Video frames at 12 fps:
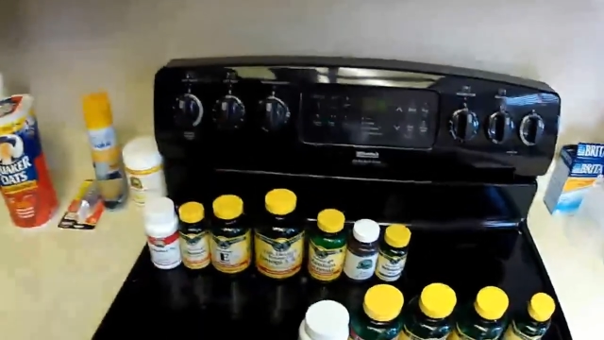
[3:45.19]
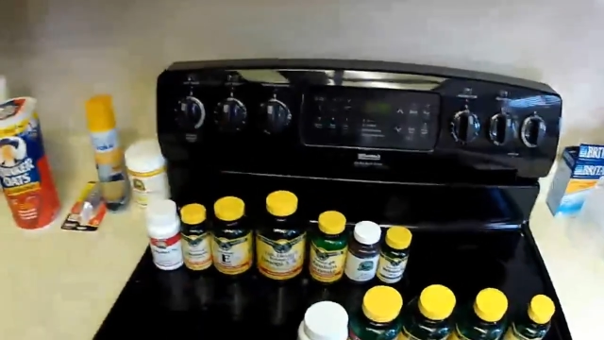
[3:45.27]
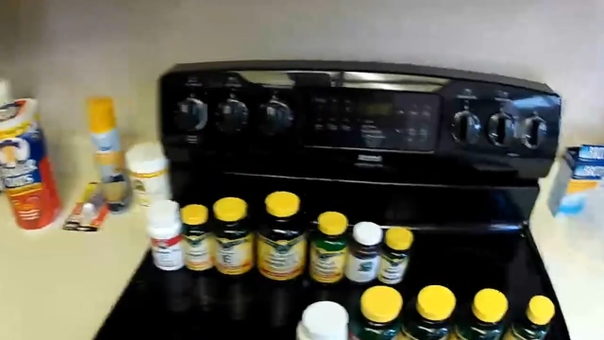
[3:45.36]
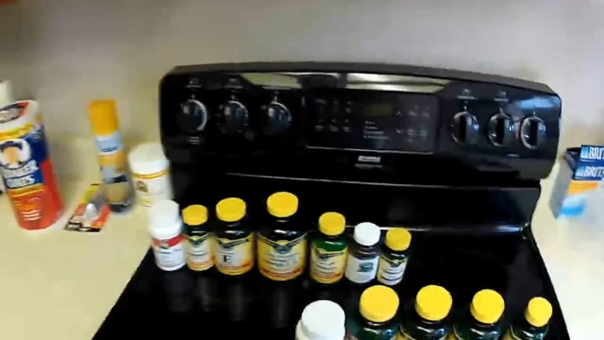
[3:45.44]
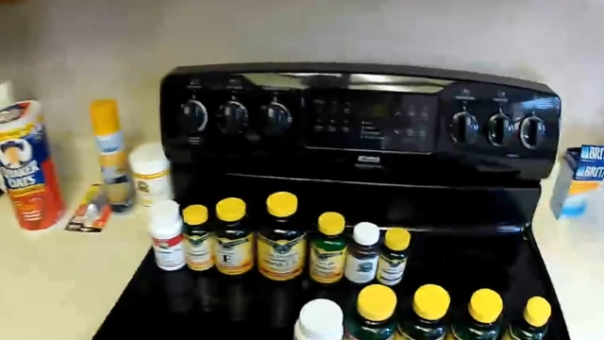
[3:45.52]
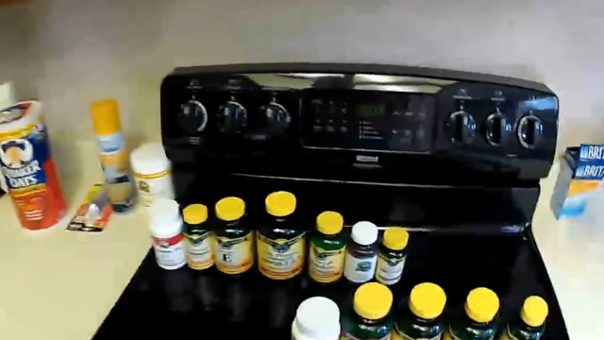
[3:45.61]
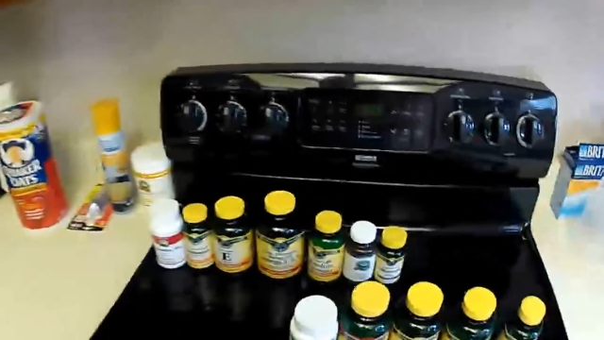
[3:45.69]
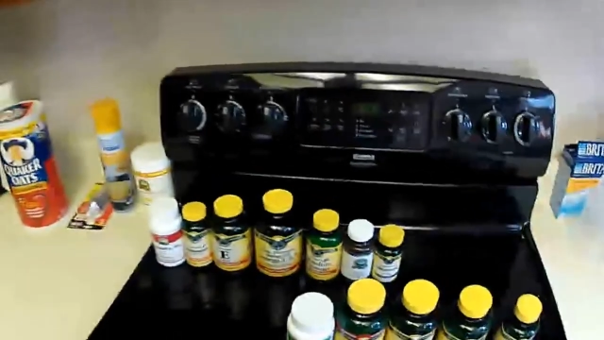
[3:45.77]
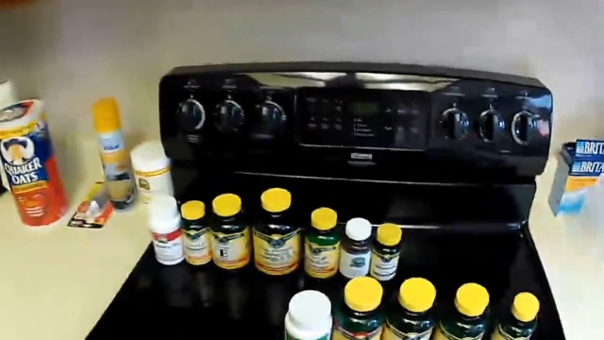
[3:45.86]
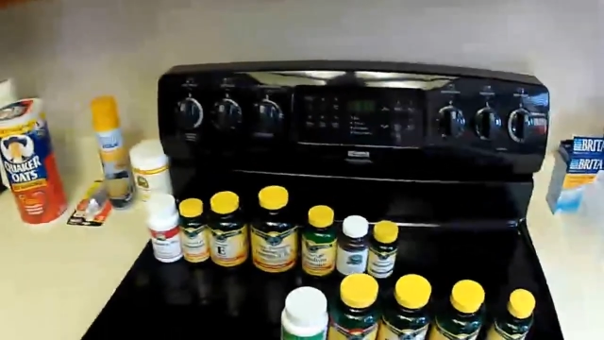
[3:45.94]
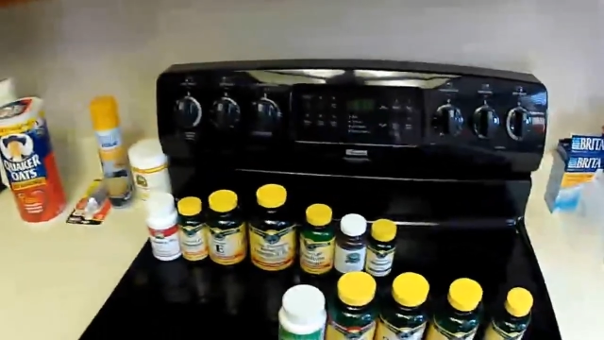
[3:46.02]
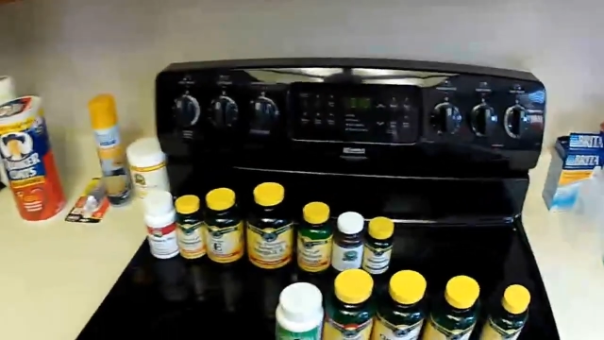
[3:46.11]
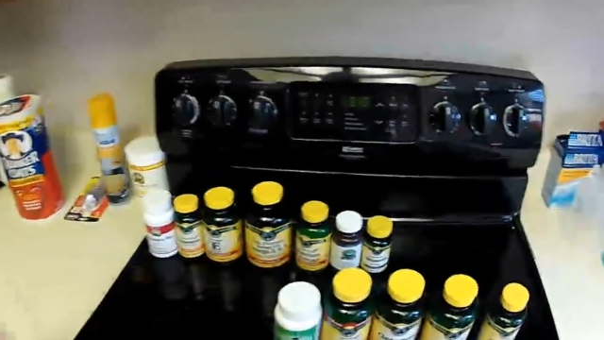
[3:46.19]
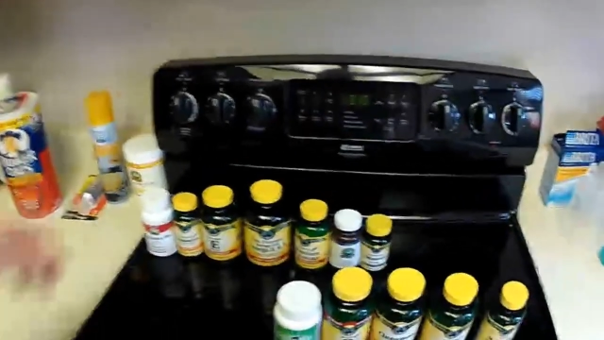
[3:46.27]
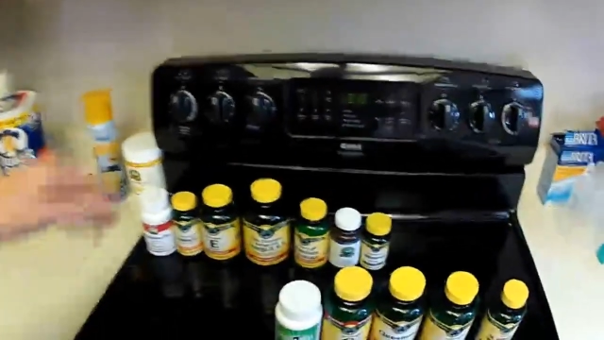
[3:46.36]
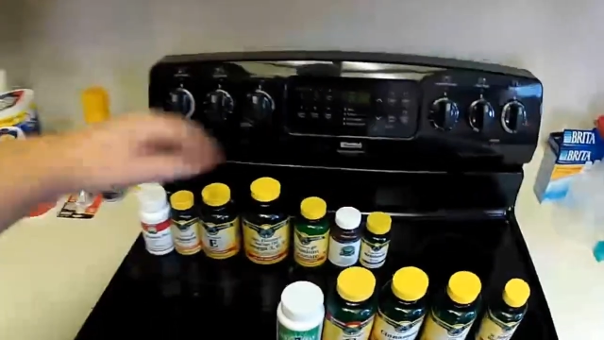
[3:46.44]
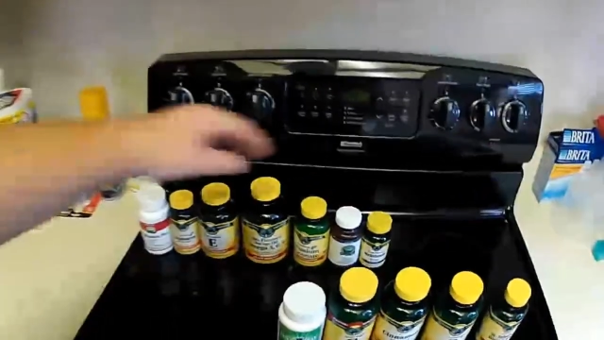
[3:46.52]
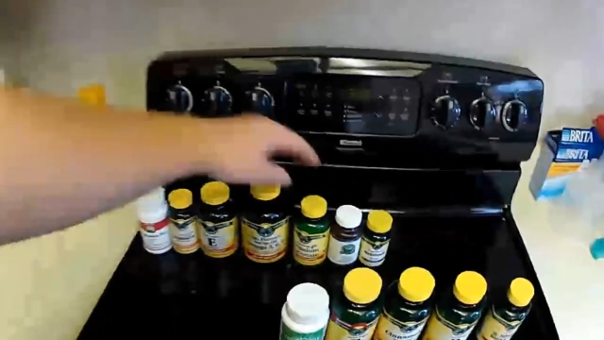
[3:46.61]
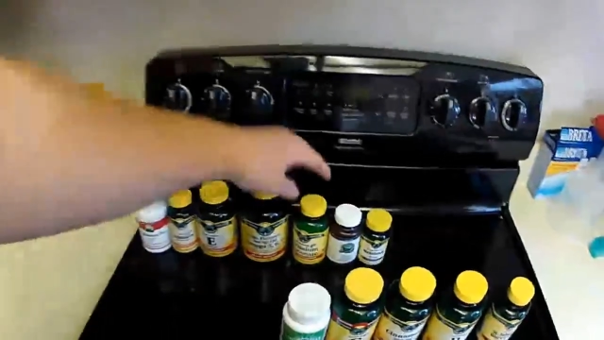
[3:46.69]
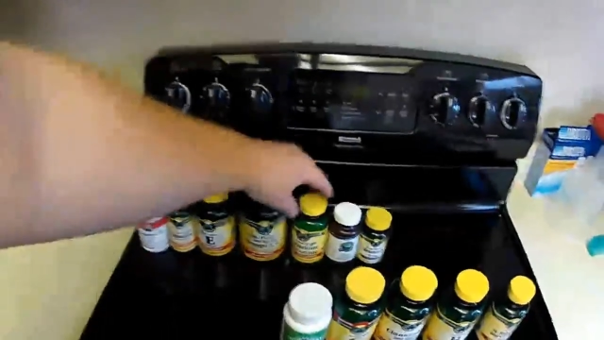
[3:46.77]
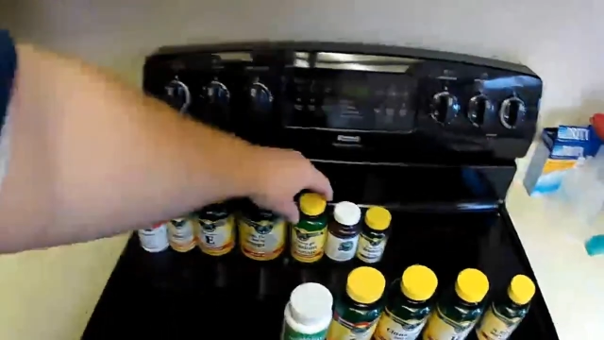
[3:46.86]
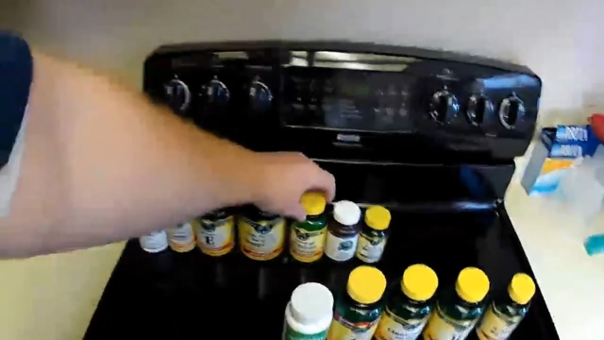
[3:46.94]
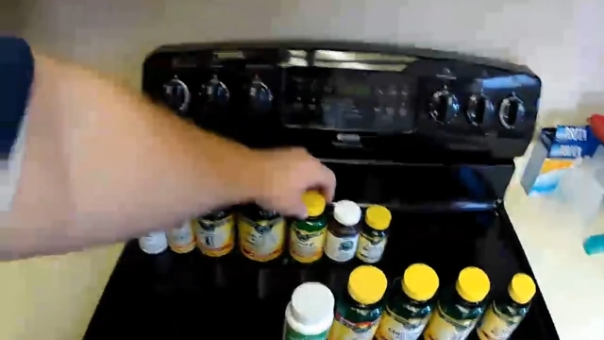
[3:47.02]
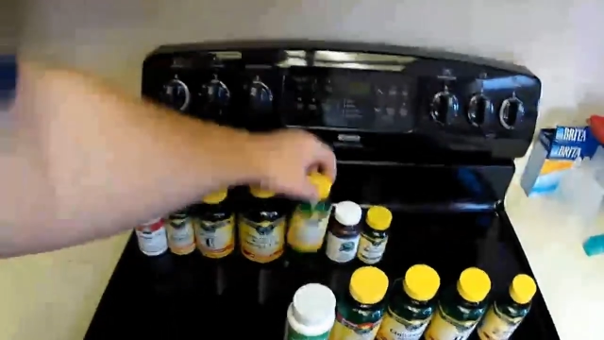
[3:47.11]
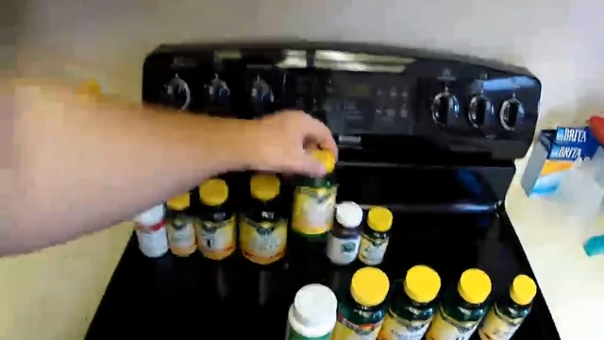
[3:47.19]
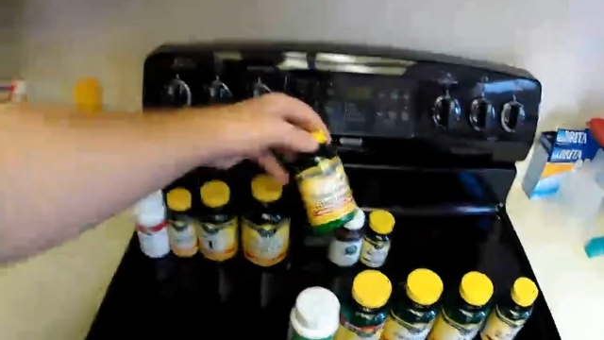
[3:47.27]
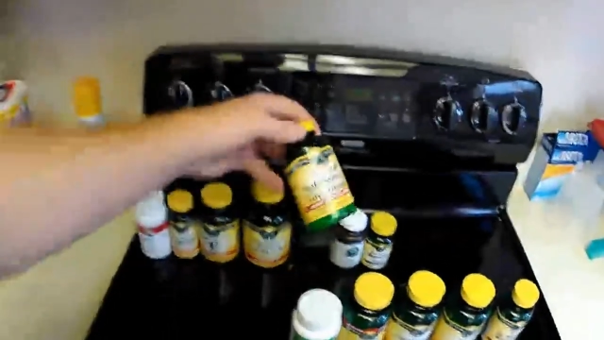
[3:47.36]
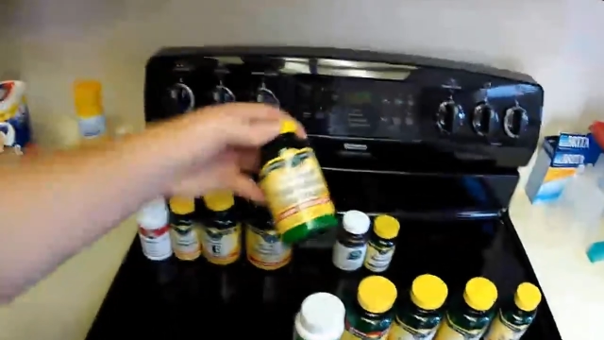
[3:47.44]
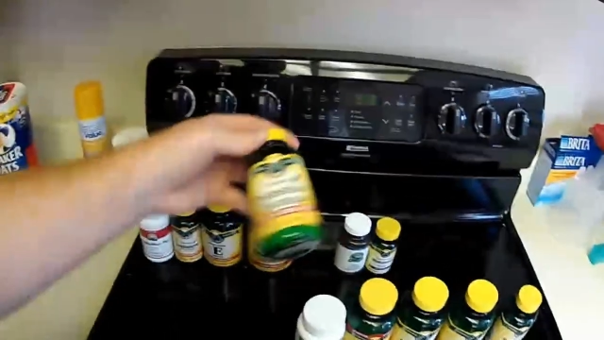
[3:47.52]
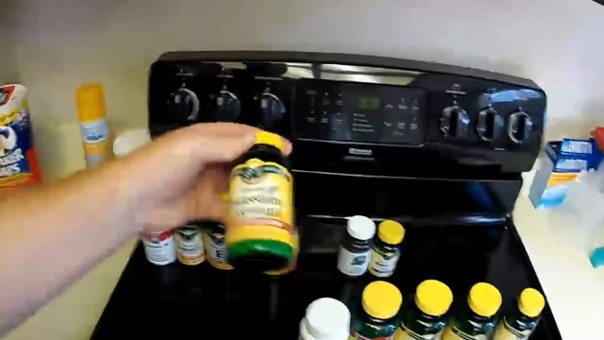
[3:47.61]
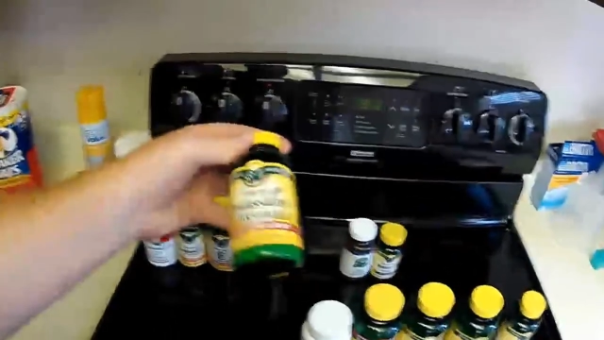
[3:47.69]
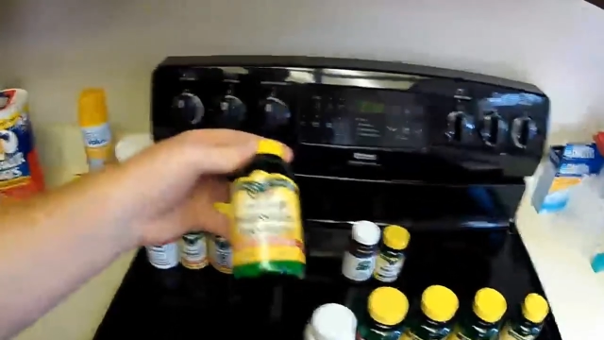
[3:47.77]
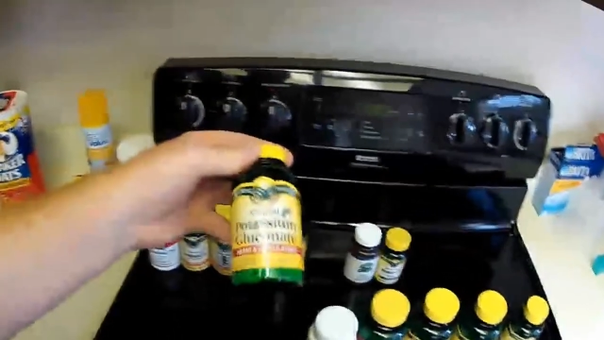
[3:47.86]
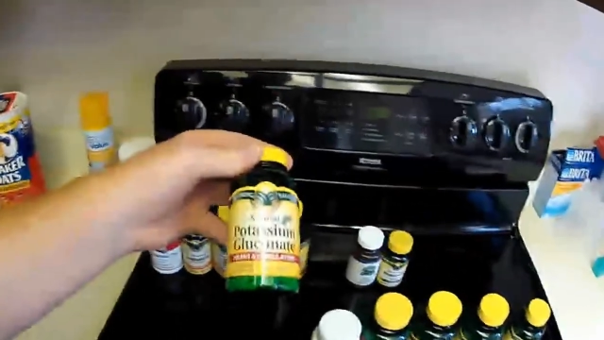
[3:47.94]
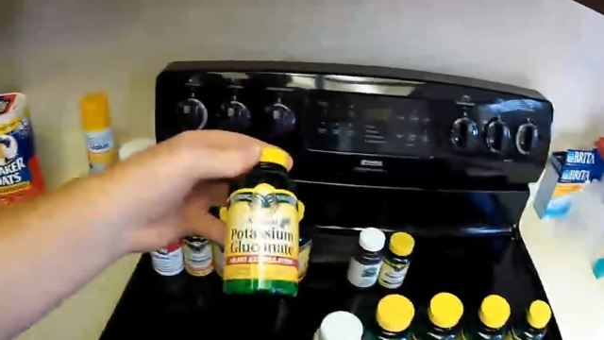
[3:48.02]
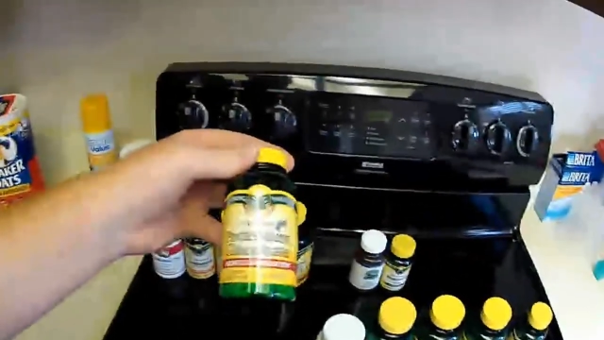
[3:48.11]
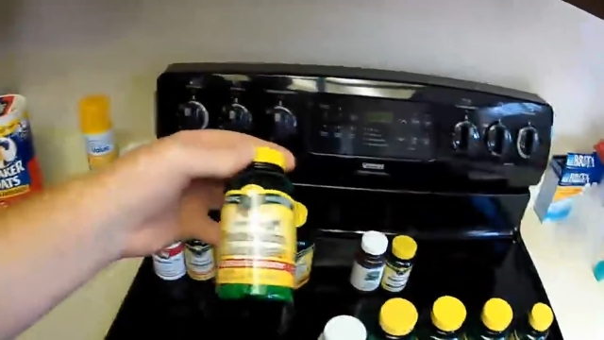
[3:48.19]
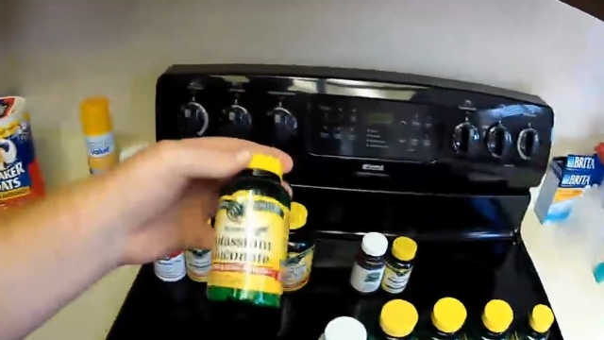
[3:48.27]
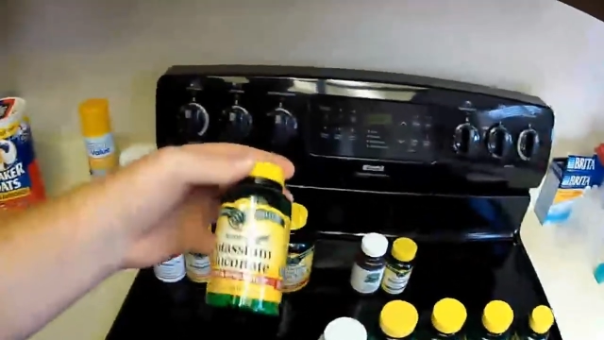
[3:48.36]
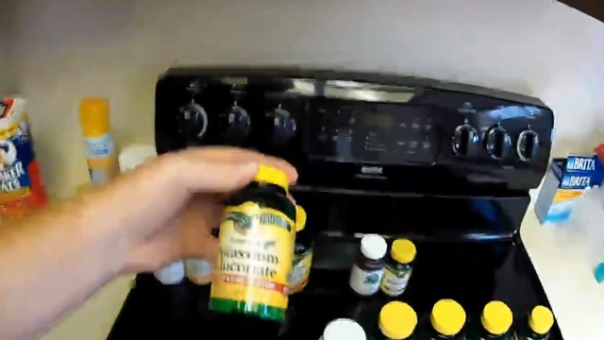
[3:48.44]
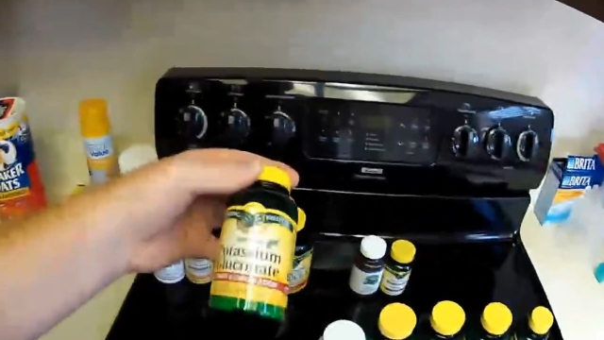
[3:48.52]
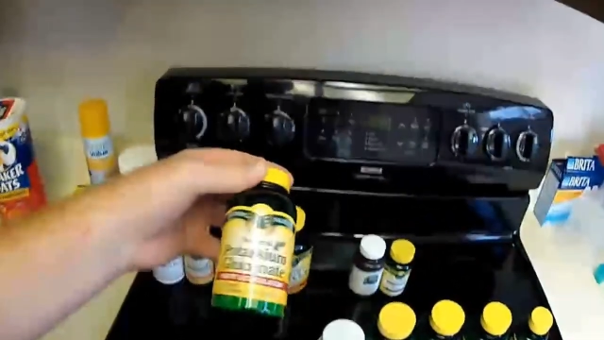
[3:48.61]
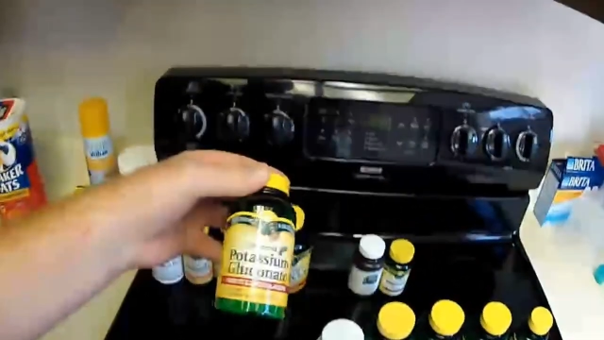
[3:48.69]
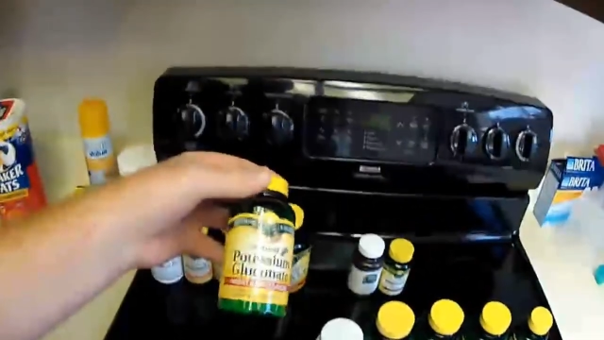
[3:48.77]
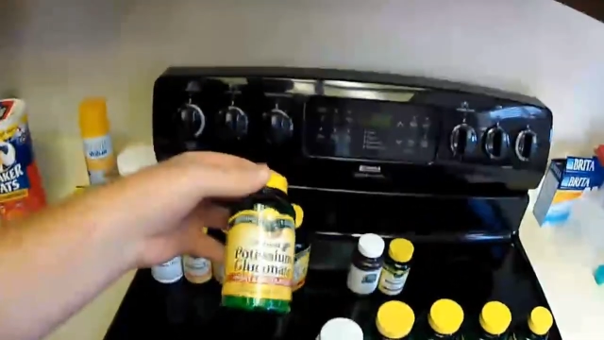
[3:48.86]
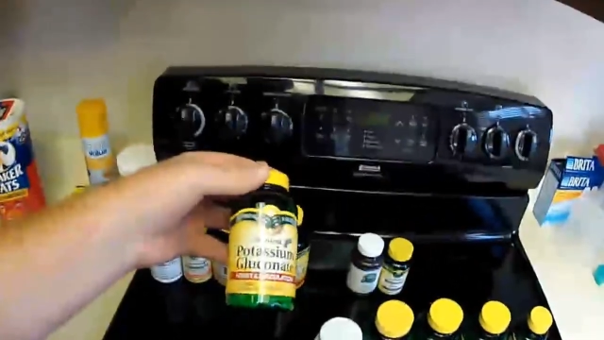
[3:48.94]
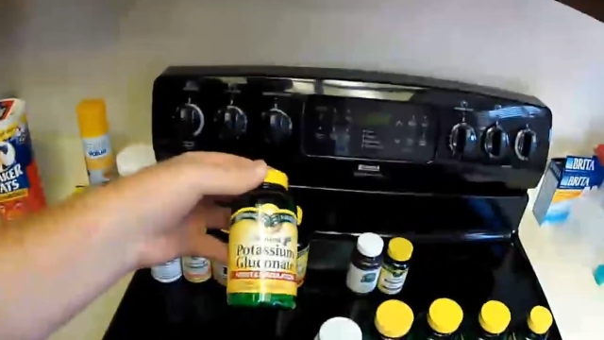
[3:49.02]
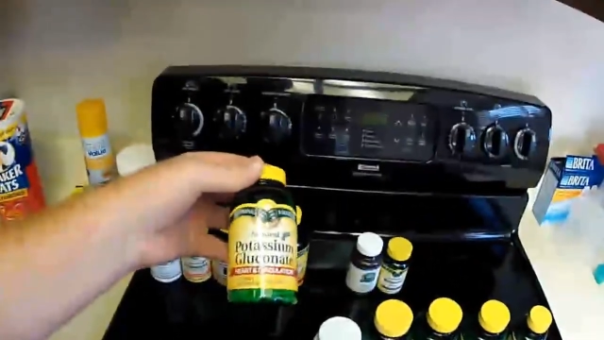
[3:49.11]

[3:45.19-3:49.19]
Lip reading: [unreadable: no face in view]